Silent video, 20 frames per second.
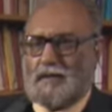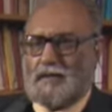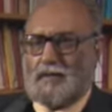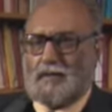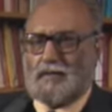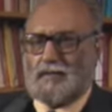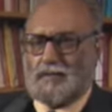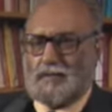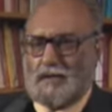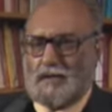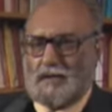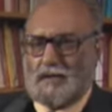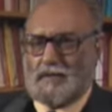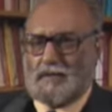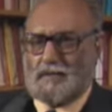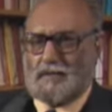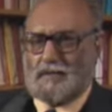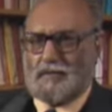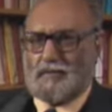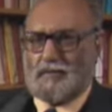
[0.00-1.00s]

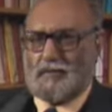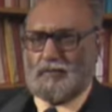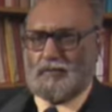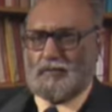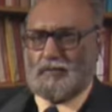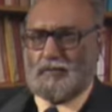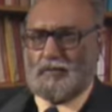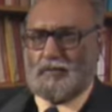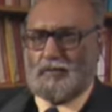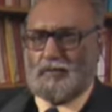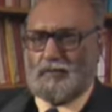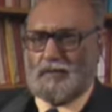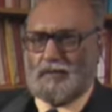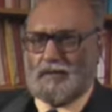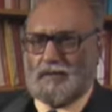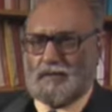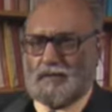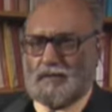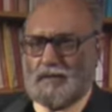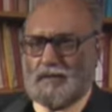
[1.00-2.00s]
cross-sections of
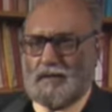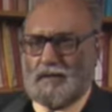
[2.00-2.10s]
neutrons,